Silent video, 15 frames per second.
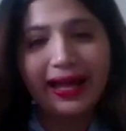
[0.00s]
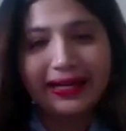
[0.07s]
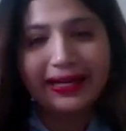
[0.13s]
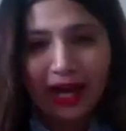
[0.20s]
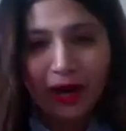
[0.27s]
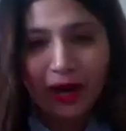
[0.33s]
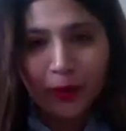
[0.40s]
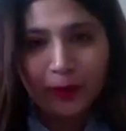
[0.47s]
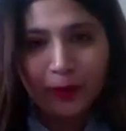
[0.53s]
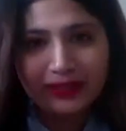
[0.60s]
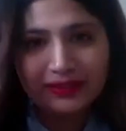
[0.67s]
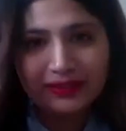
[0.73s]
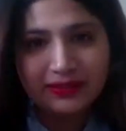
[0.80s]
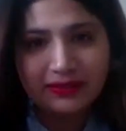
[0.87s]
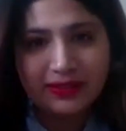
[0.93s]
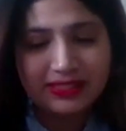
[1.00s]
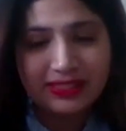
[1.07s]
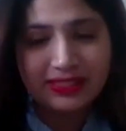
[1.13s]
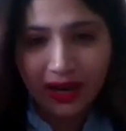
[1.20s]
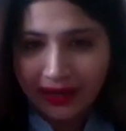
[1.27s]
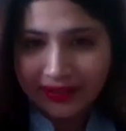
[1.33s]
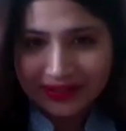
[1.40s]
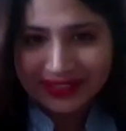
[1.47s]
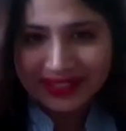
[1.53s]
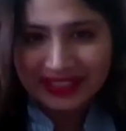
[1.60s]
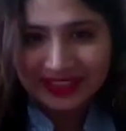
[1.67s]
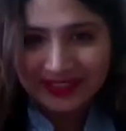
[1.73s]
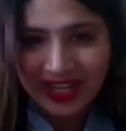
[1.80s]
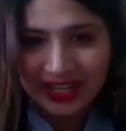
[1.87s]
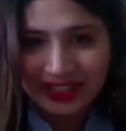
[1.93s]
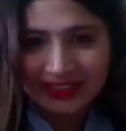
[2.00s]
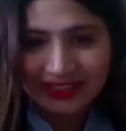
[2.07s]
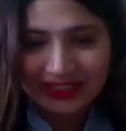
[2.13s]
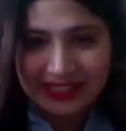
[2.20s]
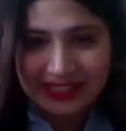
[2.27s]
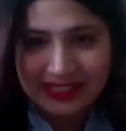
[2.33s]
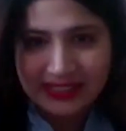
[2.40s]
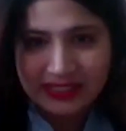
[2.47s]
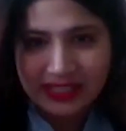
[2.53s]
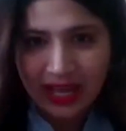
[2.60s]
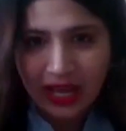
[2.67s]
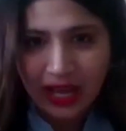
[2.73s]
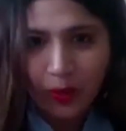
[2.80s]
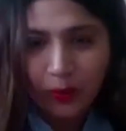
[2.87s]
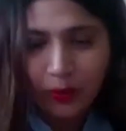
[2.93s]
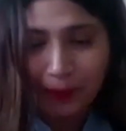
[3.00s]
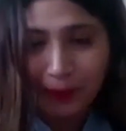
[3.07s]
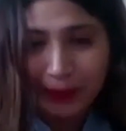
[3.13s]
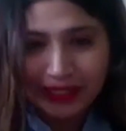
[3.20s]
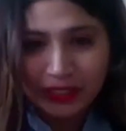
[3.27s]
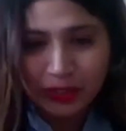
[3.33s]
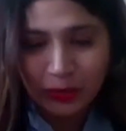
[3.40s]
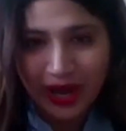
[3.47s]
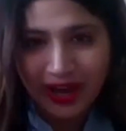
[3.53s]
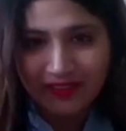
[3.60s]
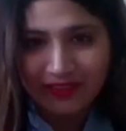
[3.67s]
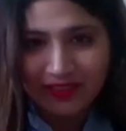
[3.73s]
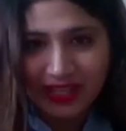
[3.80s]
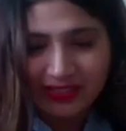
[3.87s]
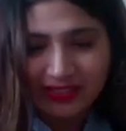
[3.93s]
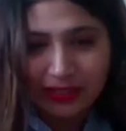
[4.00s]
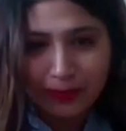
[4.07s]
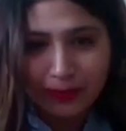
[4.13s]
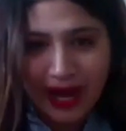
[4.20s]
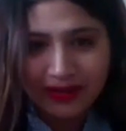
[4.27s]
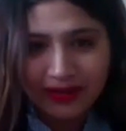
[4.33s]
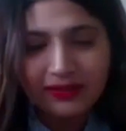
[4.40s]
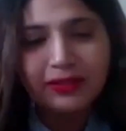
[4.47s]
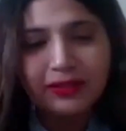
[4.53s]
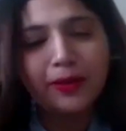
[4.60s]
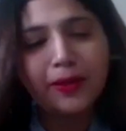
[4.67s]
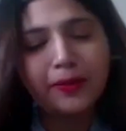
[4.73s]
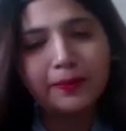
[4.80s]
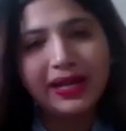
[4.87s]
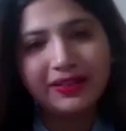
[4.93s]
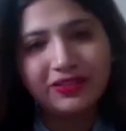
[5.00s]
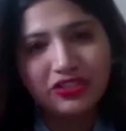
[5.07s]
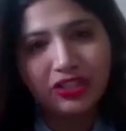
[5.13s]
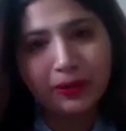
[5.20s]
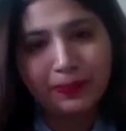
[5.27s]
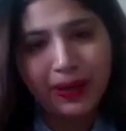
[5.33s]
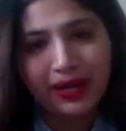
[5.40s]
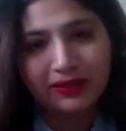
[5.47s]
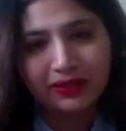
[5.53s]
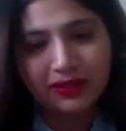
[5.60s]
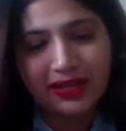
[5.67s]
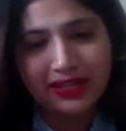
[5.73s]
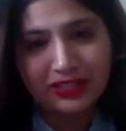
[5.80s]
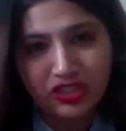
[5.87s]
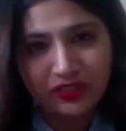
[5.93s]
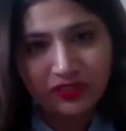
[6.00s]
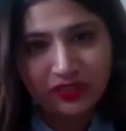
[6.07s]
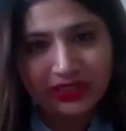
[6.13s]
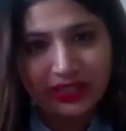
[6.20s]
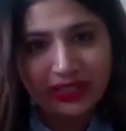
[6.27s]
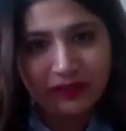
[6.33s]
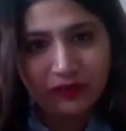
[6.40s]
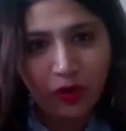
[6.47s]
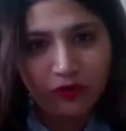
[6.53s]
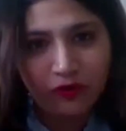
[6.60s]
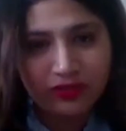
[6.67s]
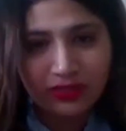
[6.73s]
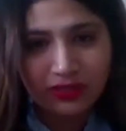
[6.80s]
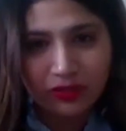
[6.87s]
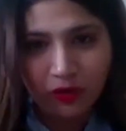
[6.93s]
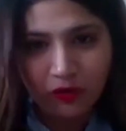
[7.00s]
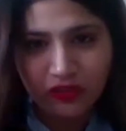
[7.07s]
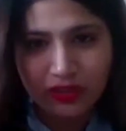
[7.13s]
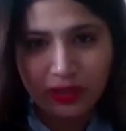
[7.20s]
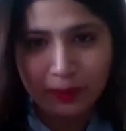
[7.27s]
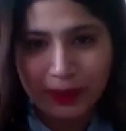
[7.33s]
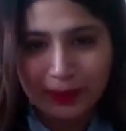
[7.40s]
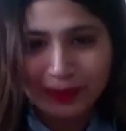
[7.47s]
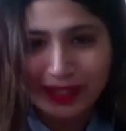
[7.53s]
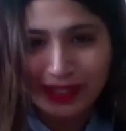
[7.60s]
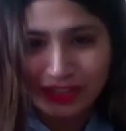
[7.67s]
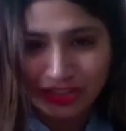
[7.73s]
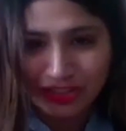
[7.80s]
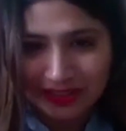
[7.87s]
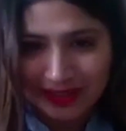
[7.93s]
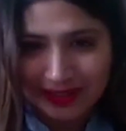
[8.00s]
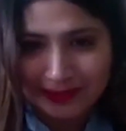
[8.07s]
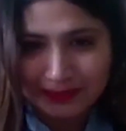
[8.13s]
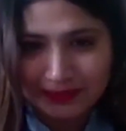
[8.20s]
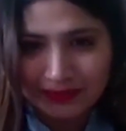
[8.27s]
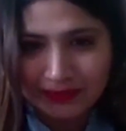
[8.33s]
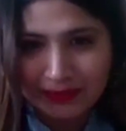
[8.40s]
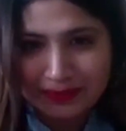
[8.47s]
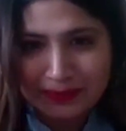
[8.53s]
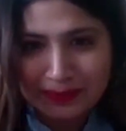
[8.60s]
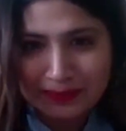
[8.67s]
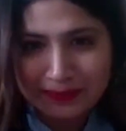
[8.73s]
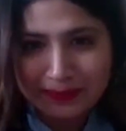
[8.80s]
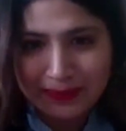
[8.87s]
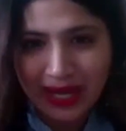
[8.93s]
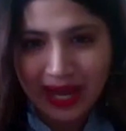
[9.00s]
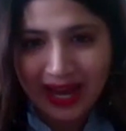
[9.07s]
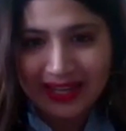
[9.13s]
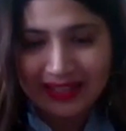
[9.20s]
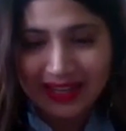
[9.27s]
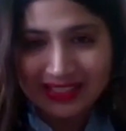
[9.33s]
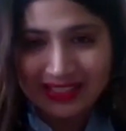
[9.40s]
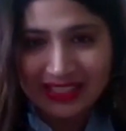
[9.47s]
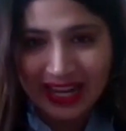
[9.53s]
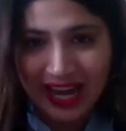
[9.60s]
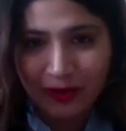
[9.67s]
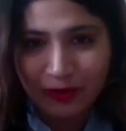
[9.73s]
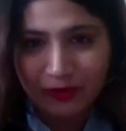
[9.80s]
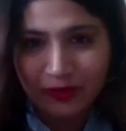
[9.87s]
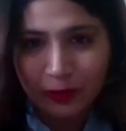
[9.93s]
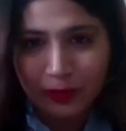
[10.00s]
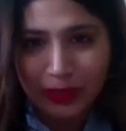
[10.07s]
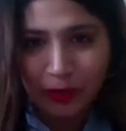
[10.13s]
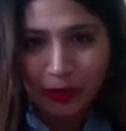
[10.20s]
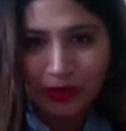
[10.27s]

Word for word: and now being the star creative that he is. We are pleased to have Russell Barrett, the managing partner and chief creative officer of BBH uh, India. Hi, Russell. How have you been